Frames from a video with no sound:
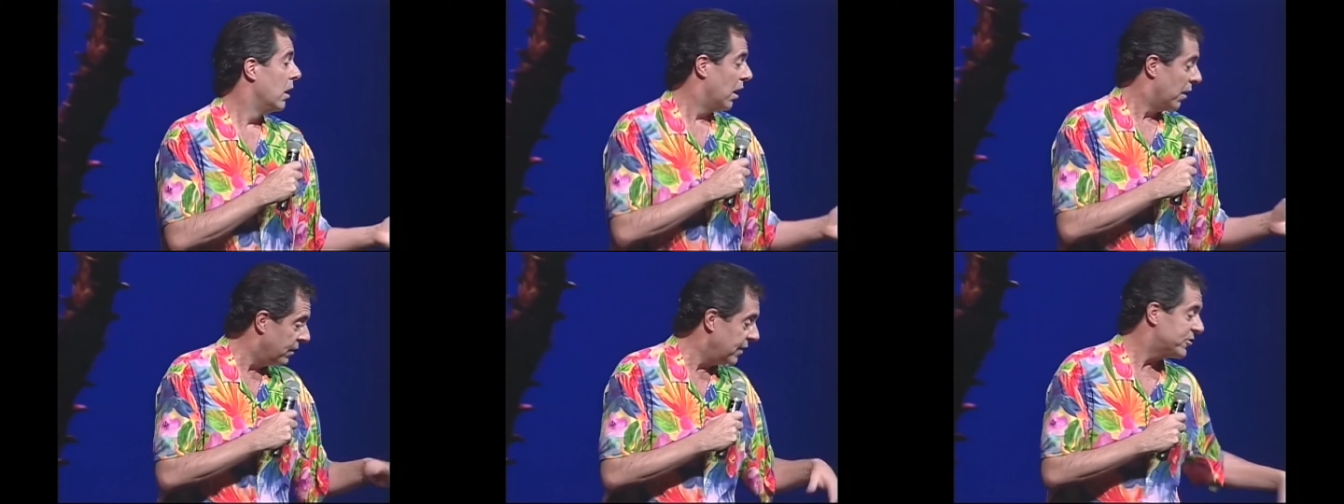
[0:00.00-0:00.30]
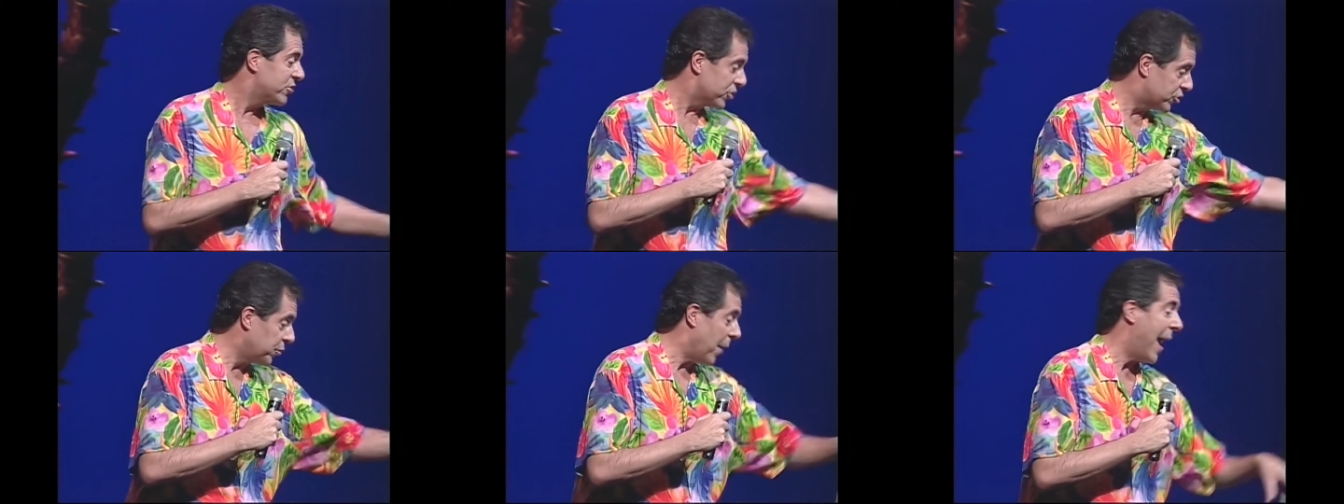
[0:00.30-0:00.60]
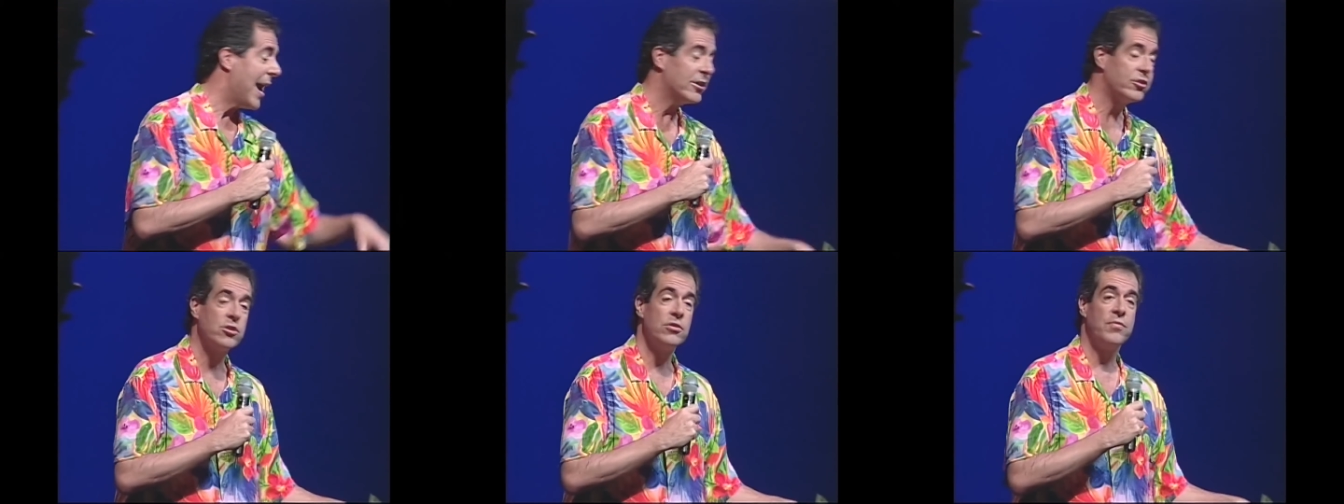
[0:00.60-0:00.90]
this
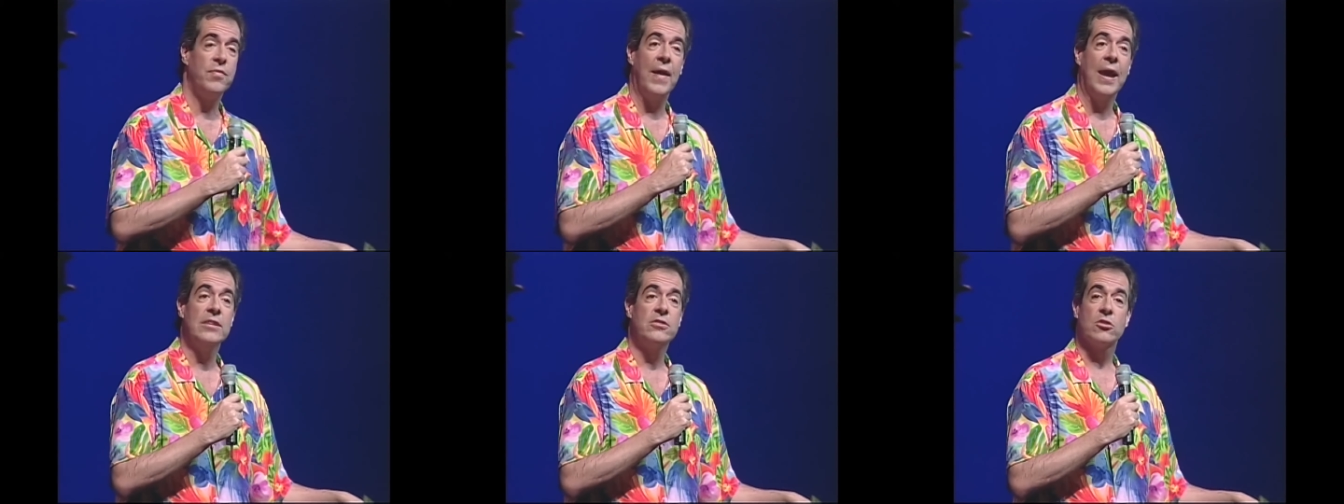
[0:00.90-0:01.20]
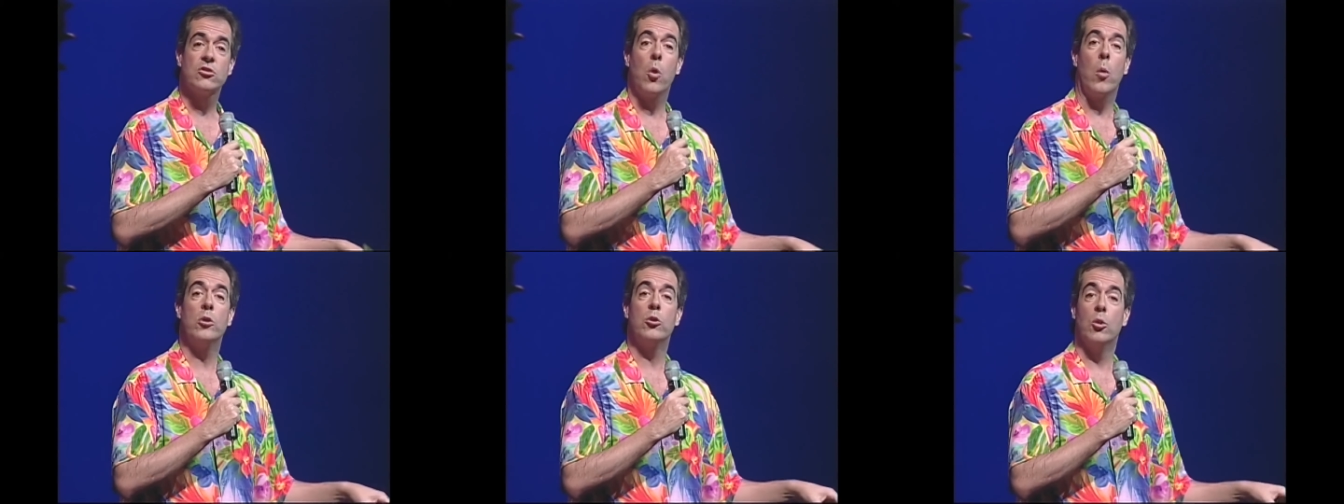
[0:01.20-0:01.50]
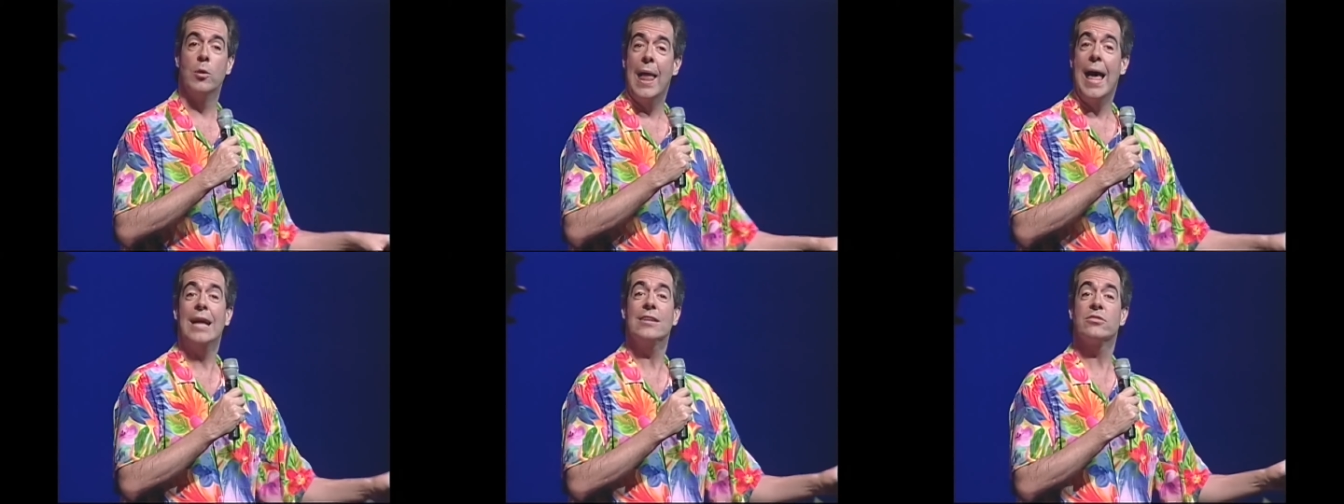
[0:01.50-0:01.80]
attraction phase is going to
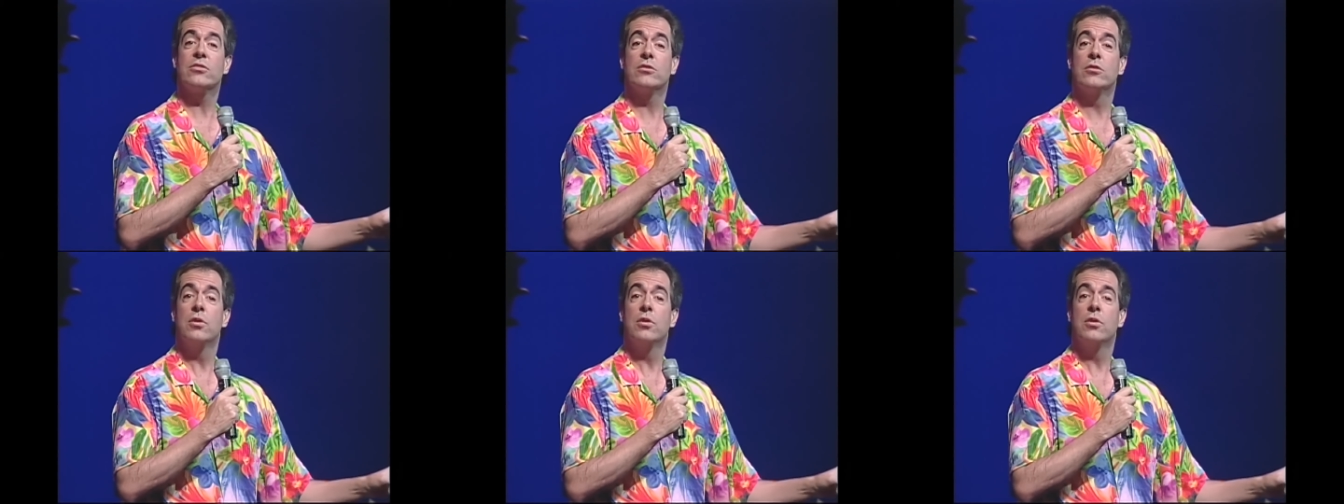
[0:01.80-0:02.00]
last